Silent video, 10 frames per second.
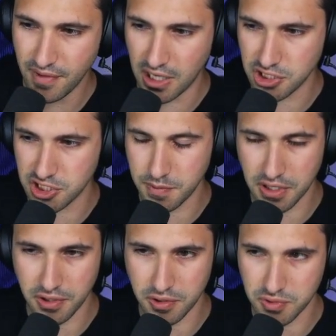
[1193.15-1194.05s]
I just
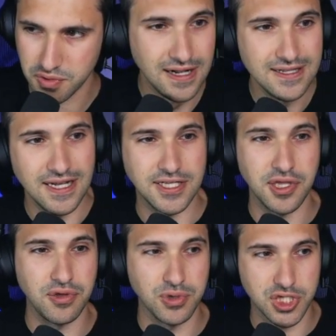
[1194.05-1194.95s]
immediately lose. It's
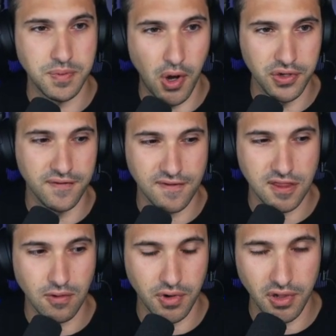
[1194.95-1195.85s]
either you're small enough to
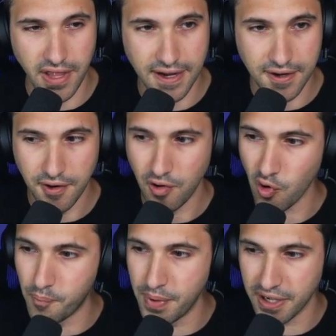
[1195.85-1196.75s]
throw in a lake or
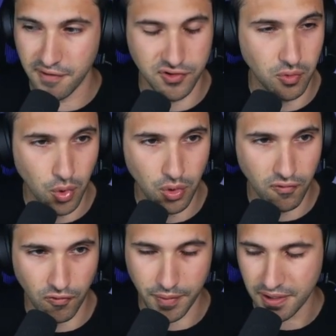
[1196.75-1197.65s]
big enough to roll over me.